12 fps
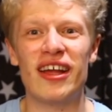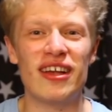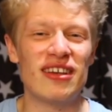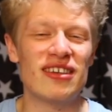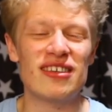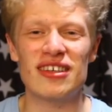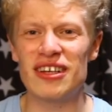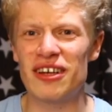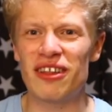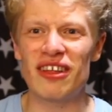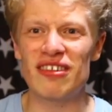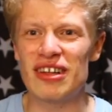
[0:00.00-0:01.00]
And, you
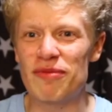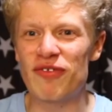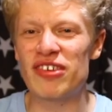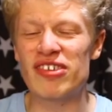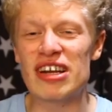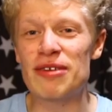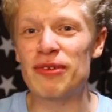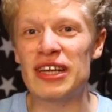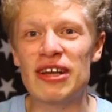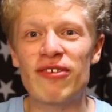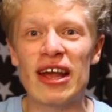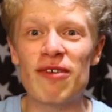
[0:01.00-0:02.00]
know, they seem
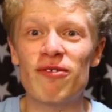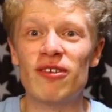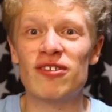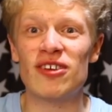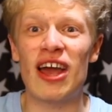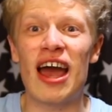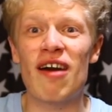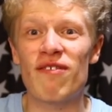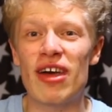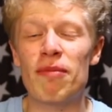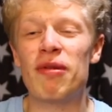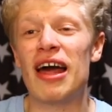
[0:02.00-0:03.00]
genuinely grateful to have
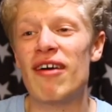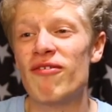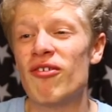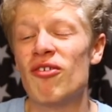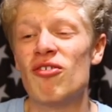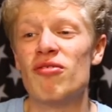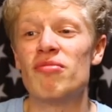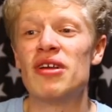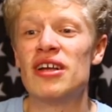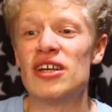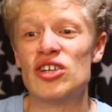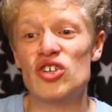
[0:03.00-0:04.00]
that platform
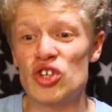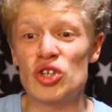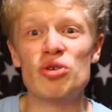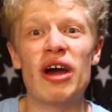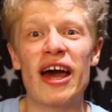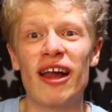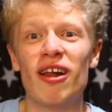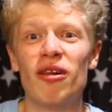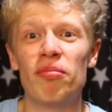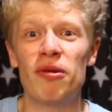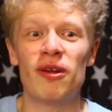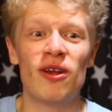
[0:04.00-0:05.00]
to help